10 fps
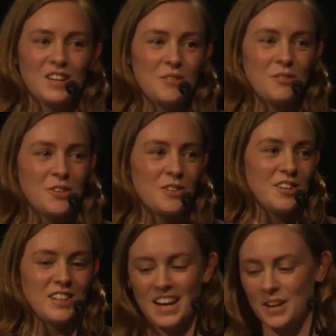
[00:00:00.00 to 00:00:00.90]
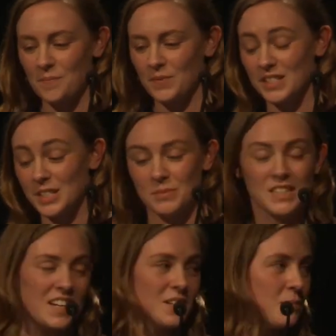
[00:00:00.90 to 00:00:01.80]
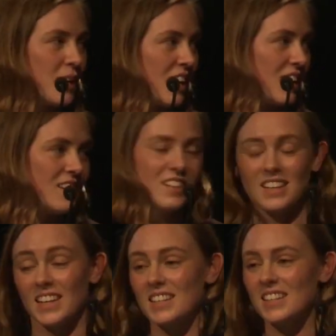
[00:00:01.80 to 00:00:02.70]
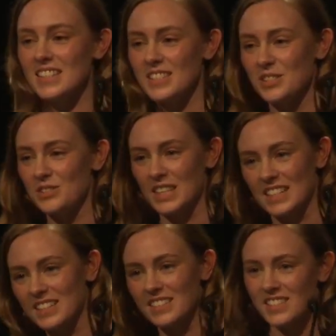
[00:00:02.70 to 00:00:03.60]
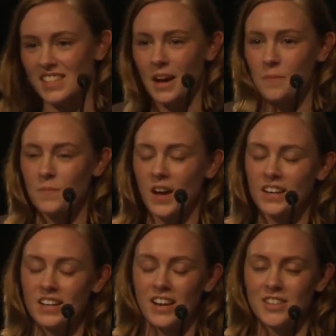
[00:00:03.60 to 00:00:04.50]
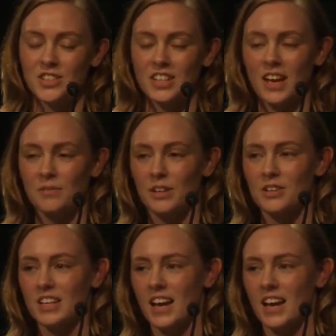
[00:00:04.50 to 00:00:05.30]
If you're intimidated by any of these new things, I'd encourage you to have a look